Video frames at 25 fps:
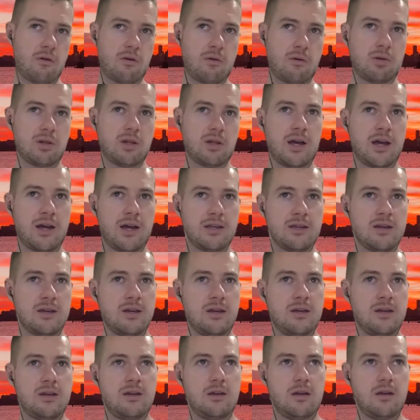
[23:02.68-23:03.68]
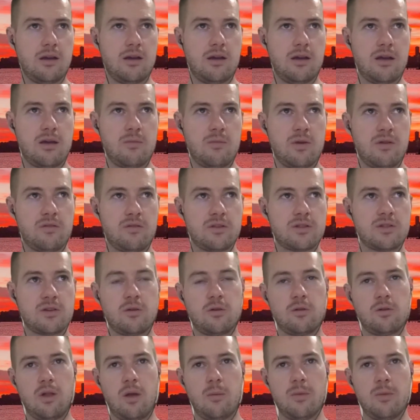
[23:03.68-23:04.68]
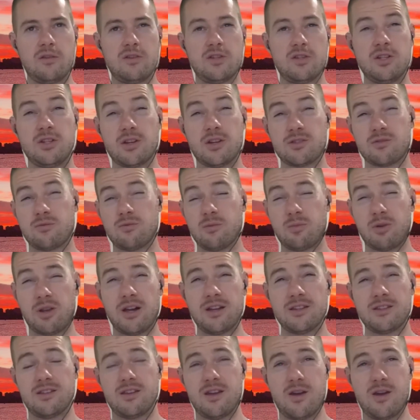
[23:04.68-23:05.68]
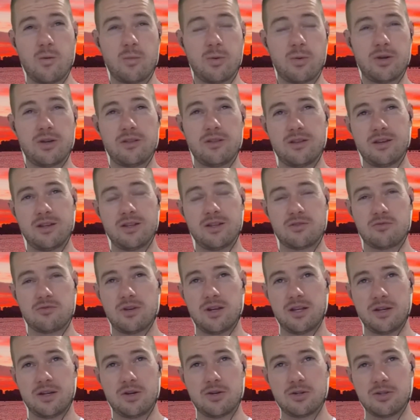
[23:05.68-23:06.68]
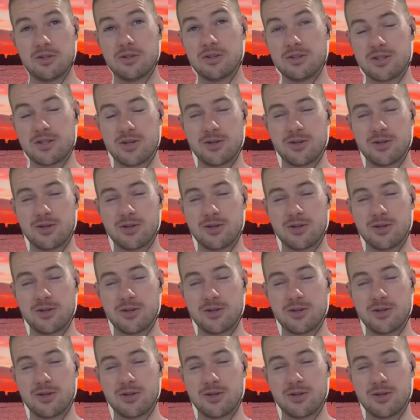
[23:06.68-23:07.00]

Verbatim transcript: a reply, um, if at all. I mean, if she doesn't reply to the opener, then it's really not good at